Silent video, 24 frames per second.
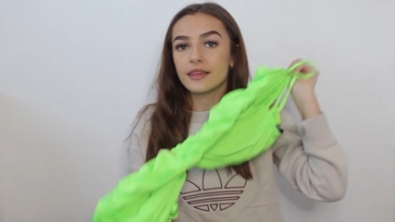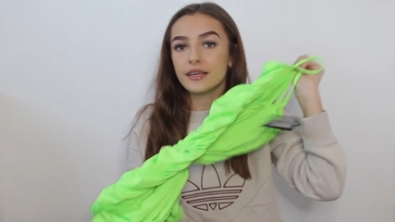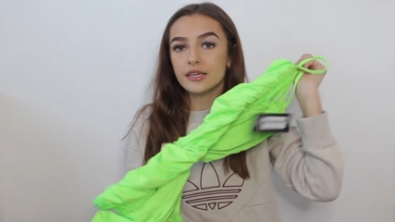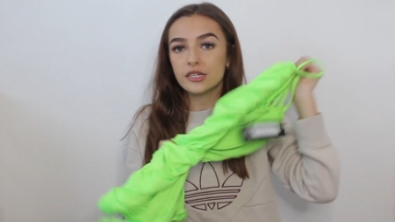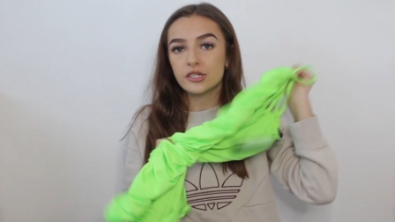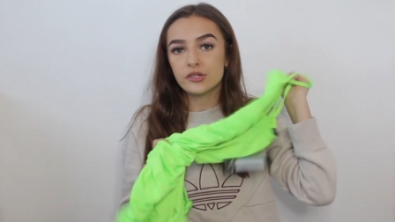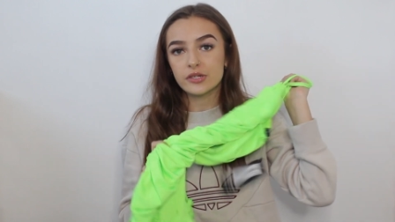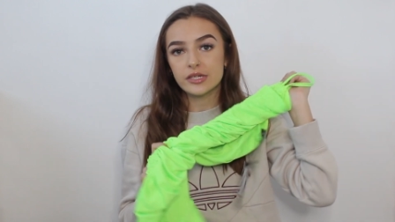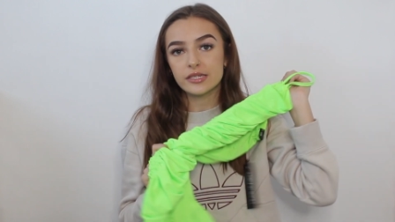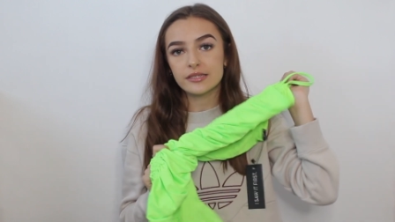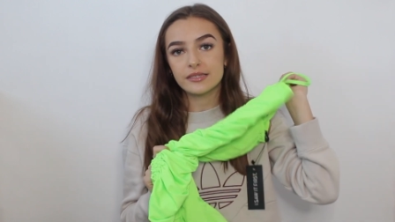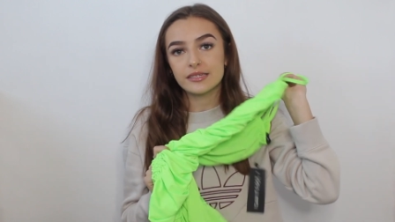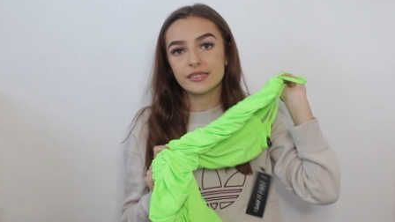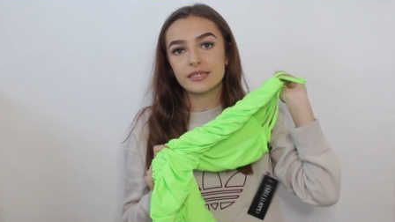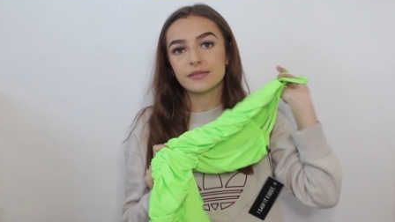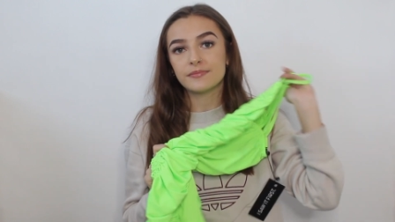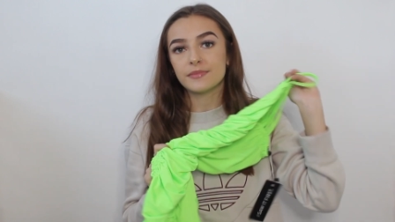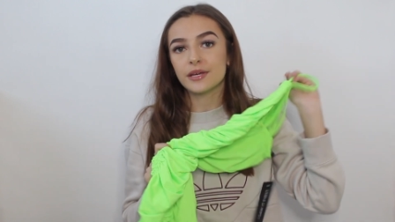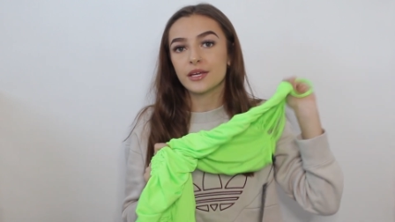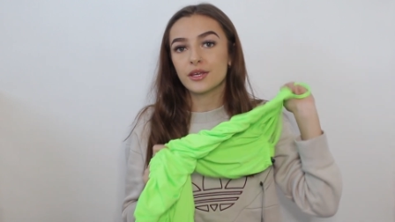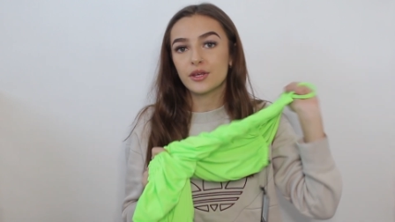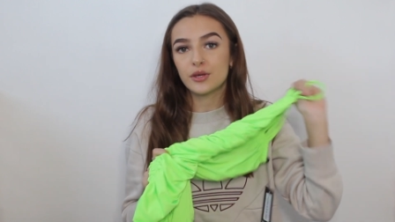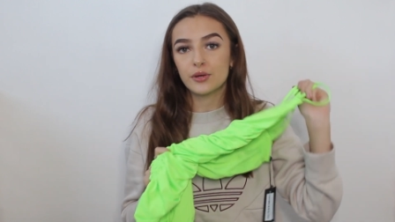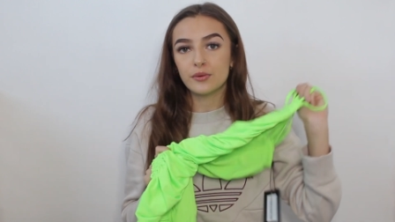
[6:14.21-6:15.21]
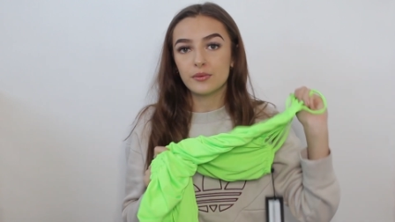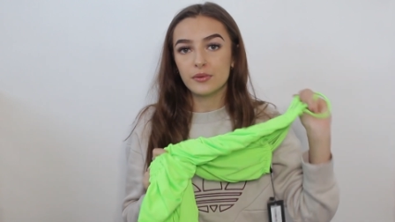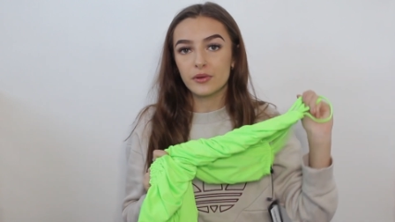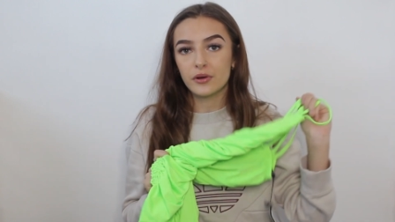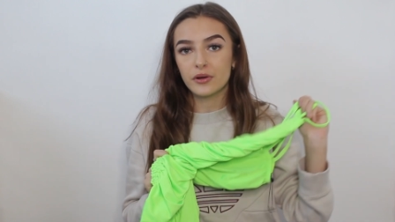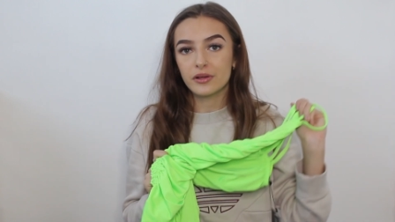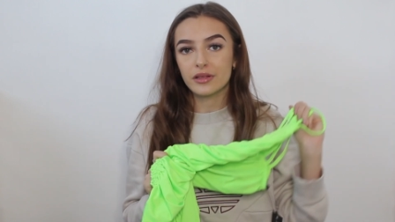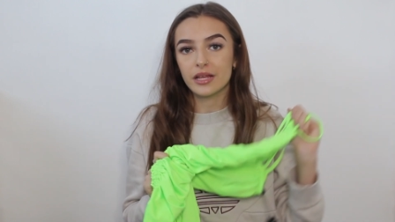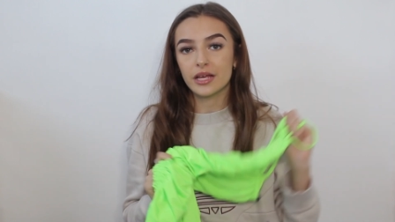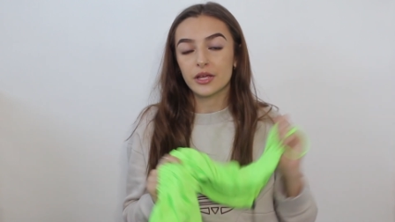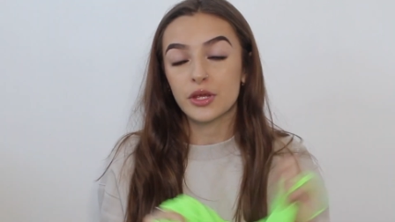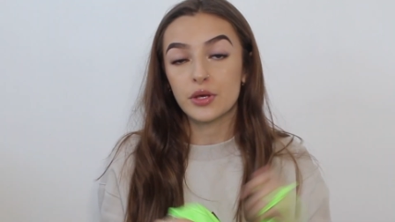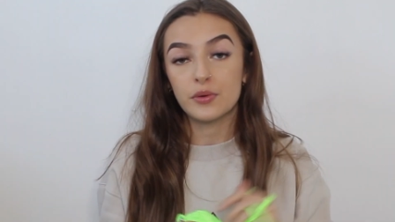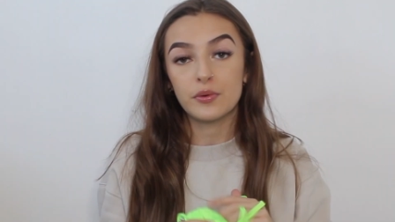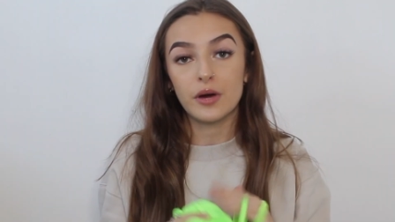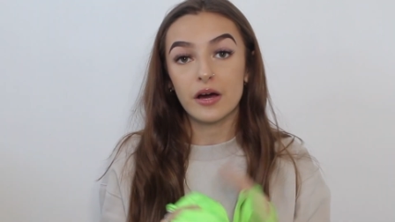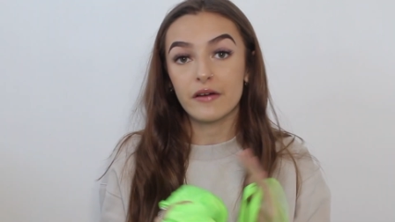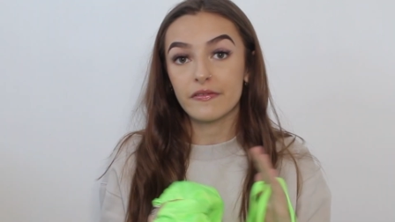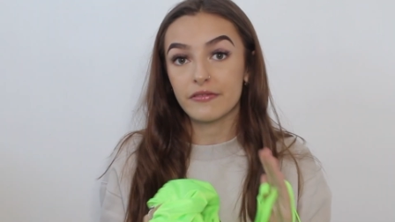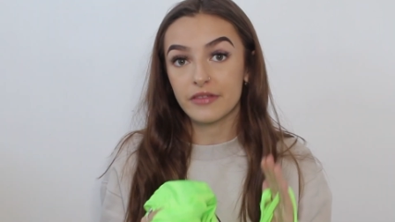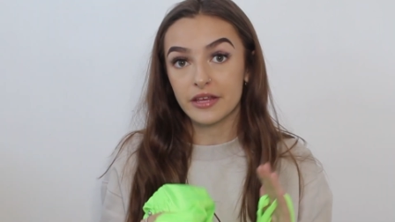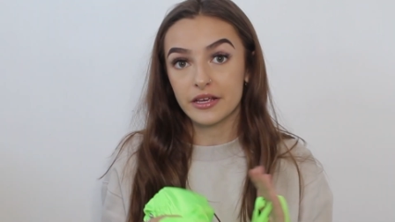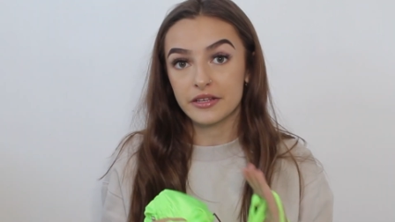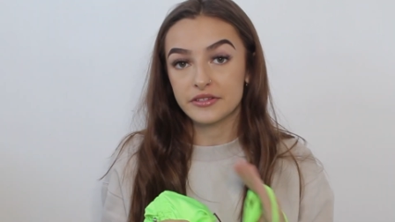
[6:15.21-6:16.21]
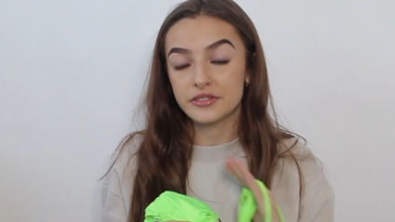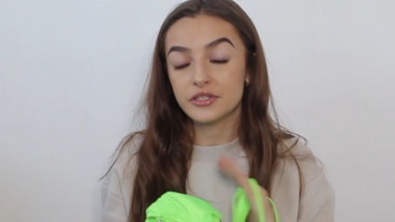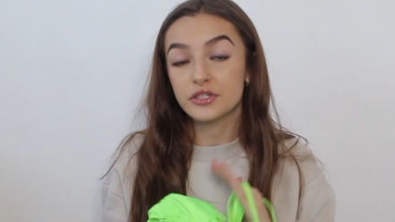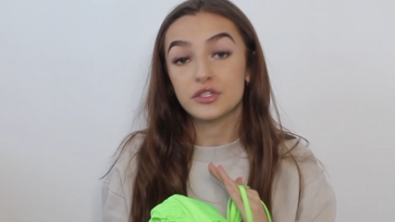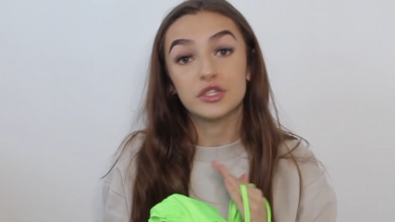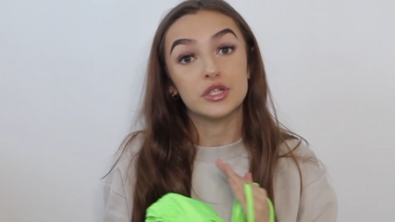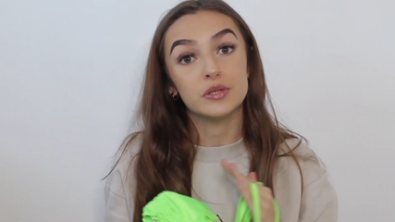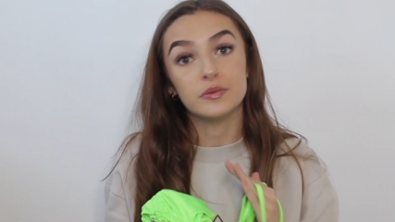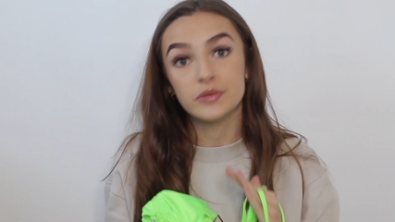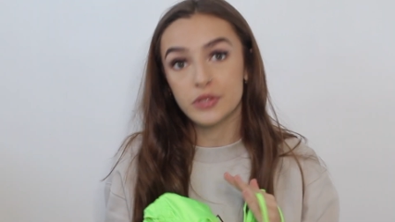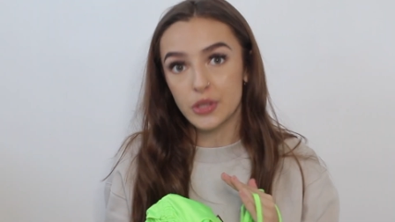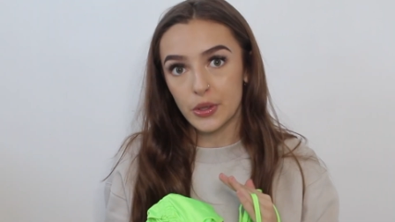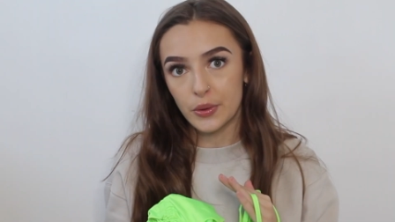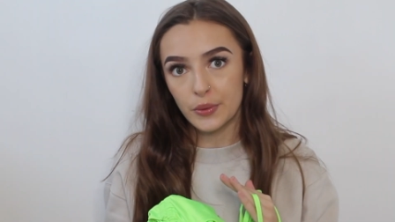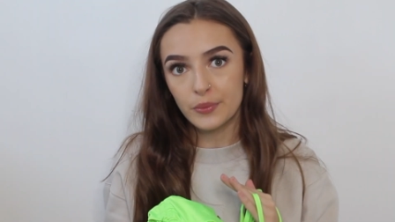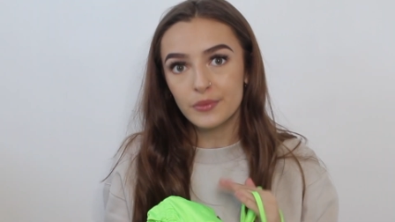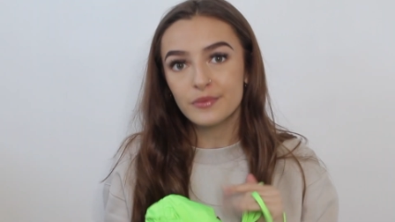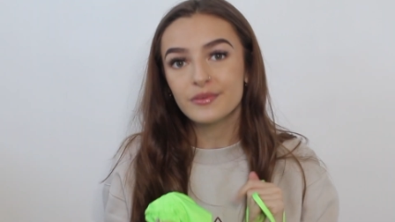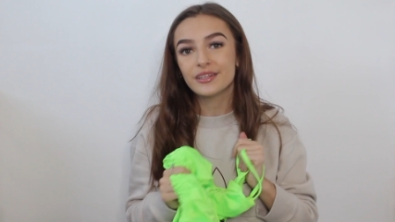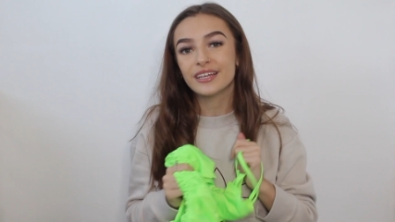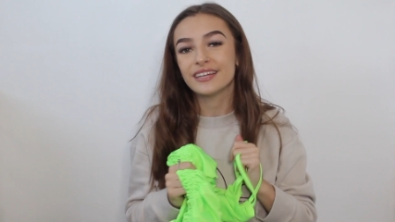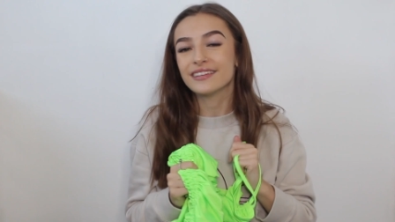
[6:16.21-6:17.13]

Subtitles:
these dresses make you look like you have things that you don't.